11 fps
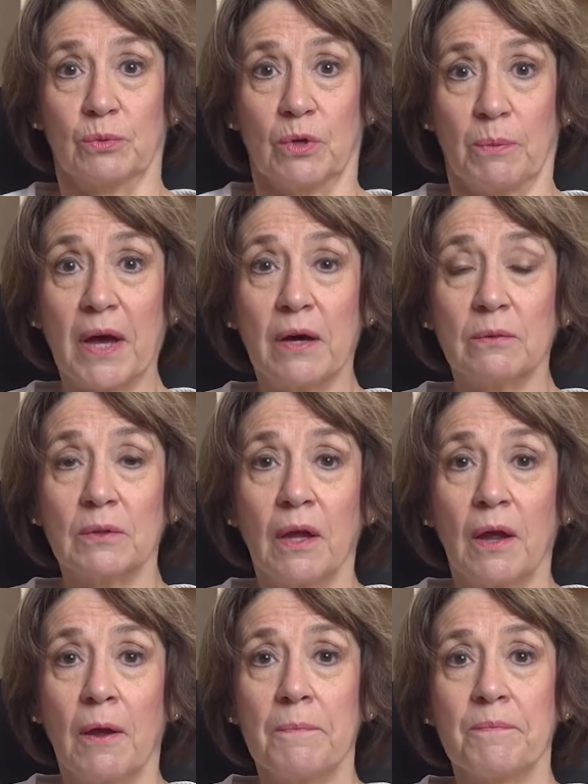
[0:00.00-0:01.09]
all about.
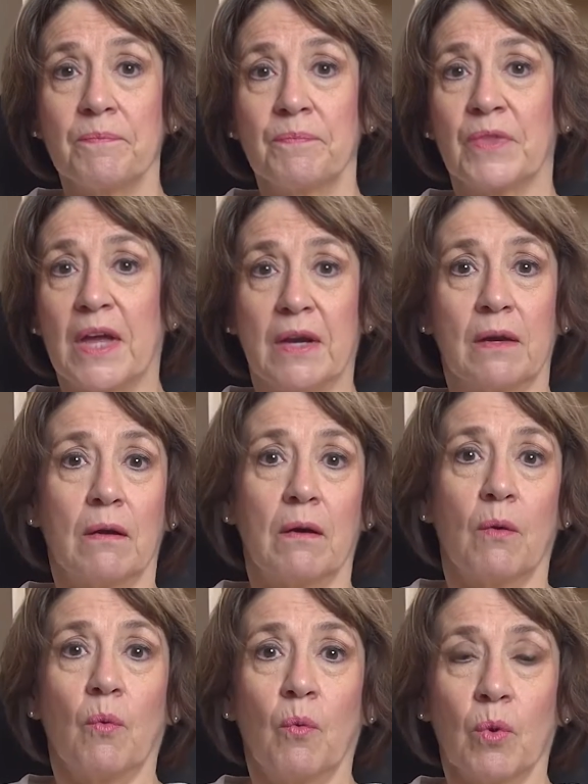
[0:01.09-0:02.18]
Then
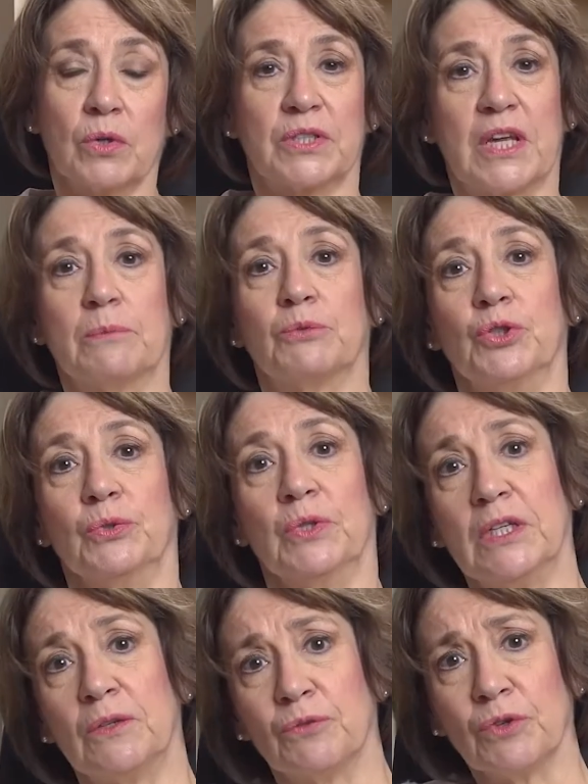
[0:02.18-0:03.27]
what steps do you
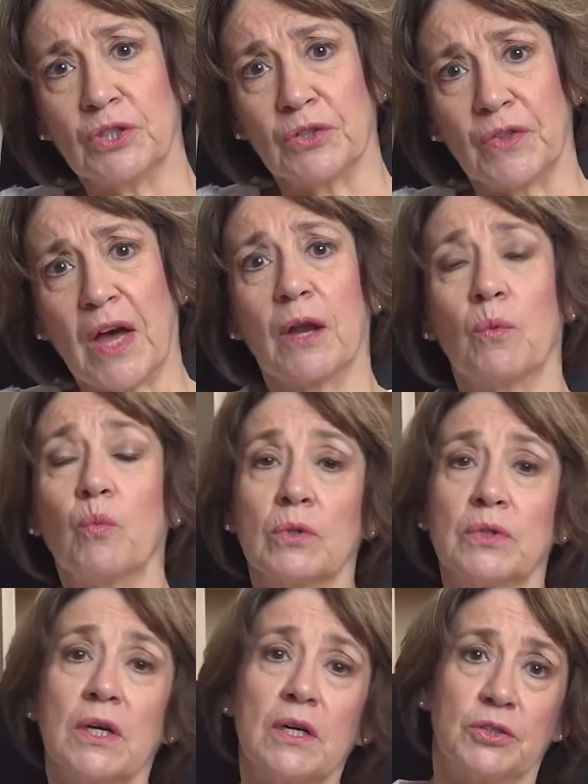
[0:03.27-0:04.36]
need for each of that?
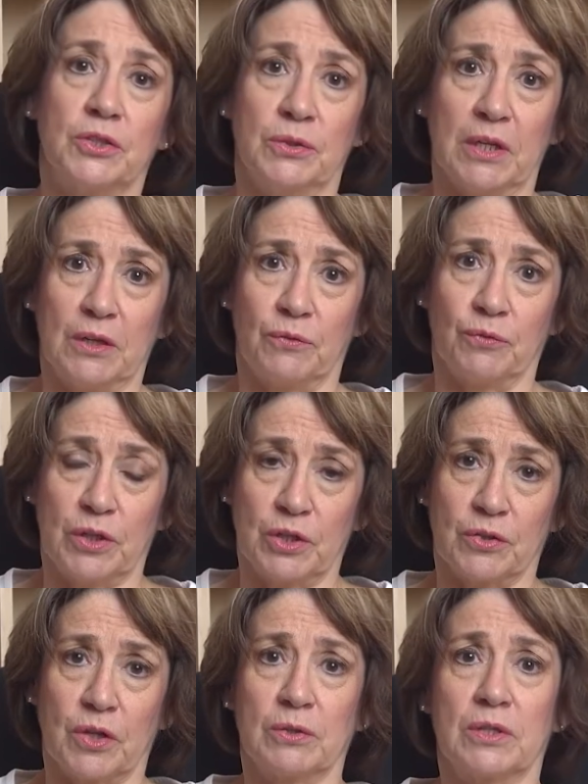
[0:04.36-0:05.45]
What tasks do you need for each
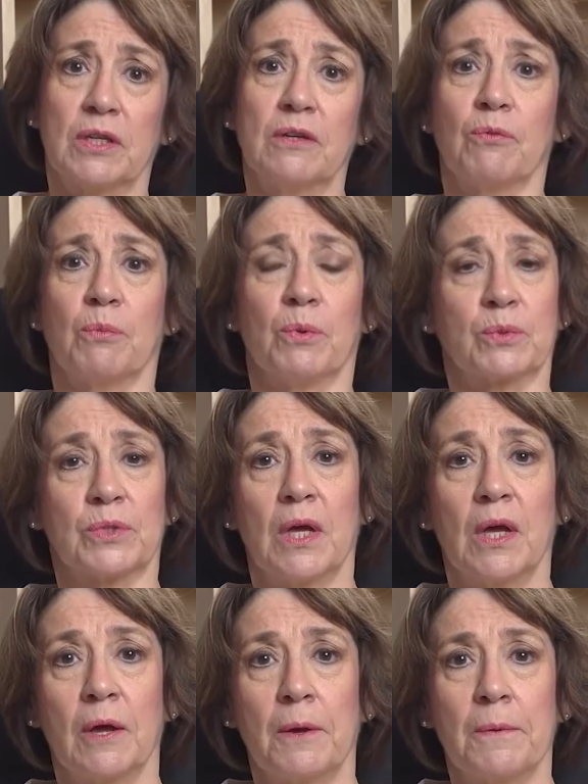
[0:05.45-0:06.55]
of those deliverables?
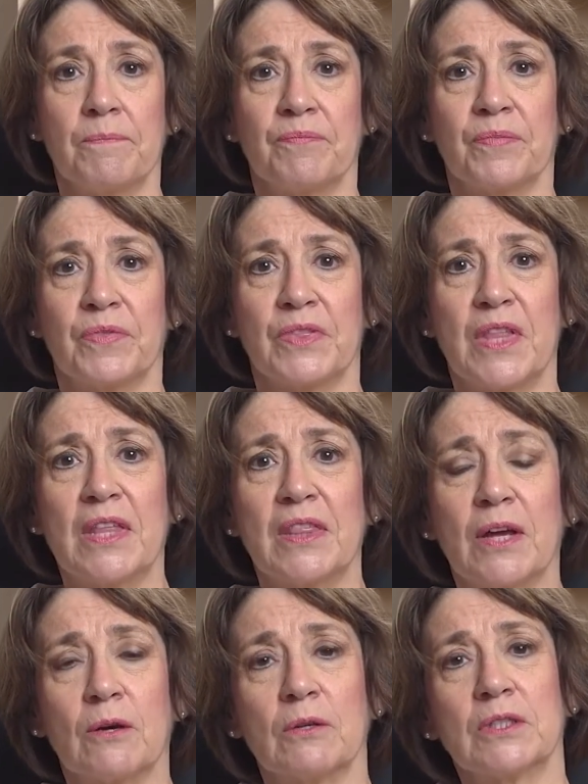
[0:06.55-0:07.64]
Then
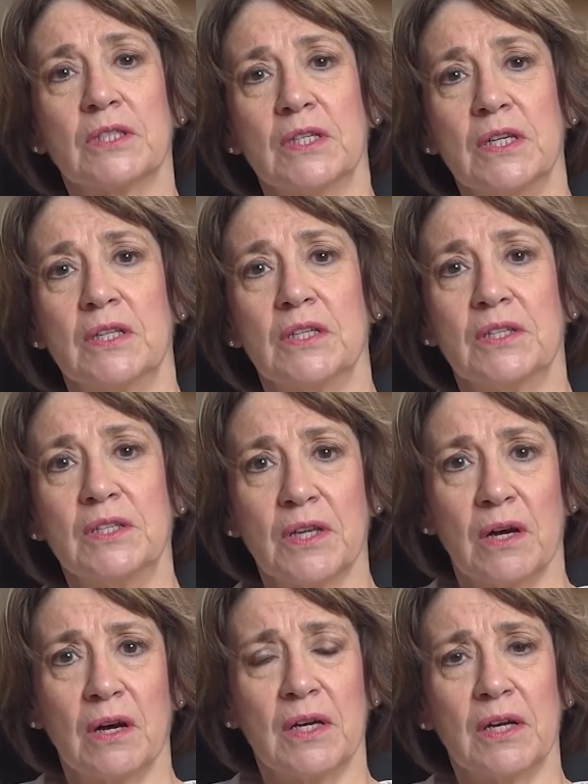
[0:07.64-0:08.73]
they got to see the
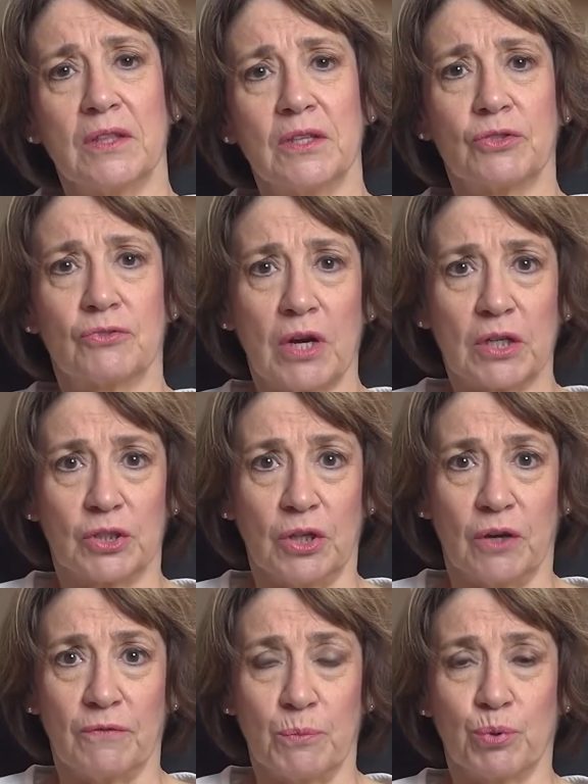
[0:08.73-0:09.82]
design and the structure
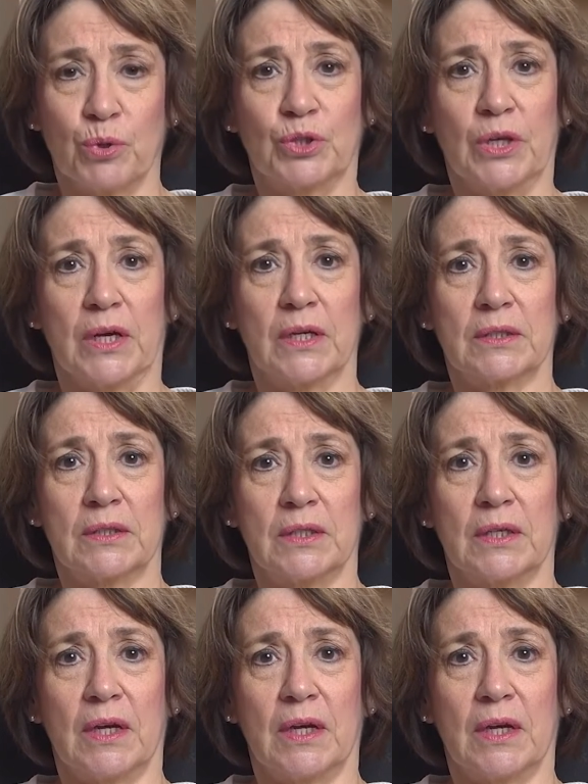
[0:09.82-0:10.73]
of the project,